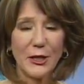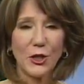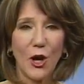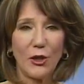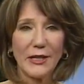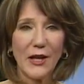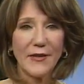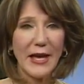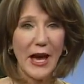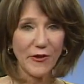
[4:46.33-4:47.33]
calling on
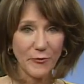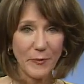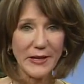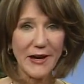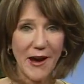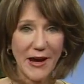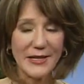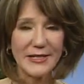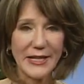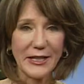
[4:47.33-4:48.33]
the
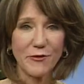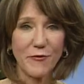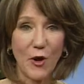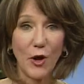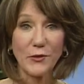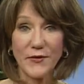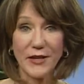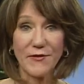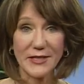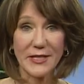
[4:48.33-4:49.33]
FBI to get involved in the
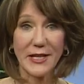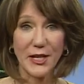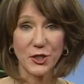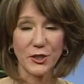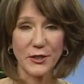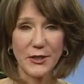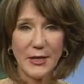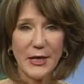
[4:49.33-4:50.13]
investigation.